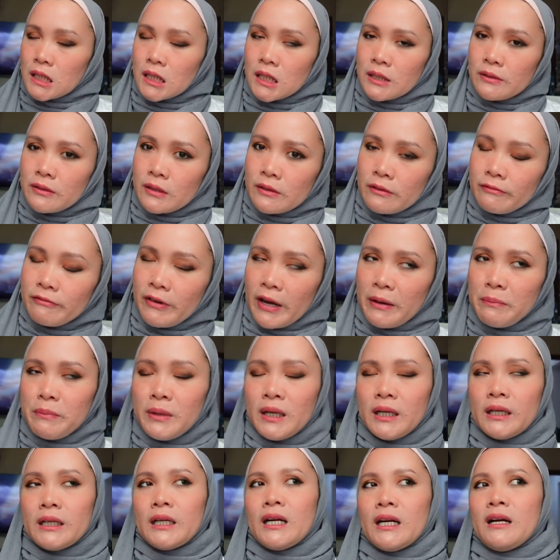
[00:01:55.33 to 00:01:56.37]
5
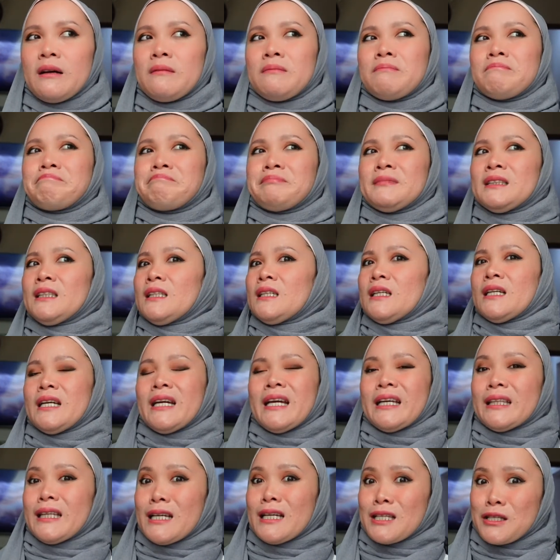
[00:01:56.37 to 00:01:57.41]
milligram,
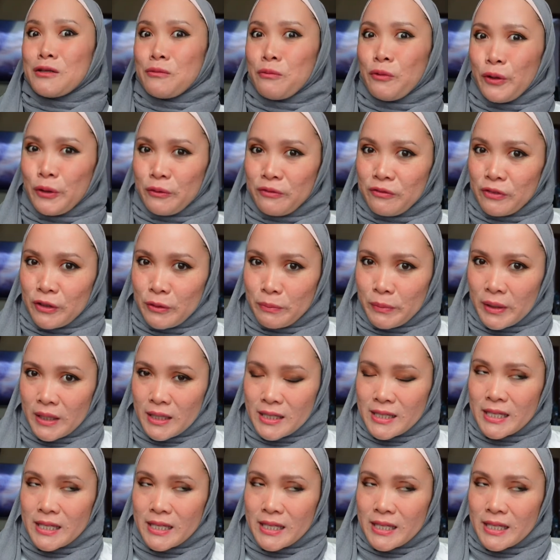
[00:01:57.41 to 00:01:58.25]
it doesn't work for me.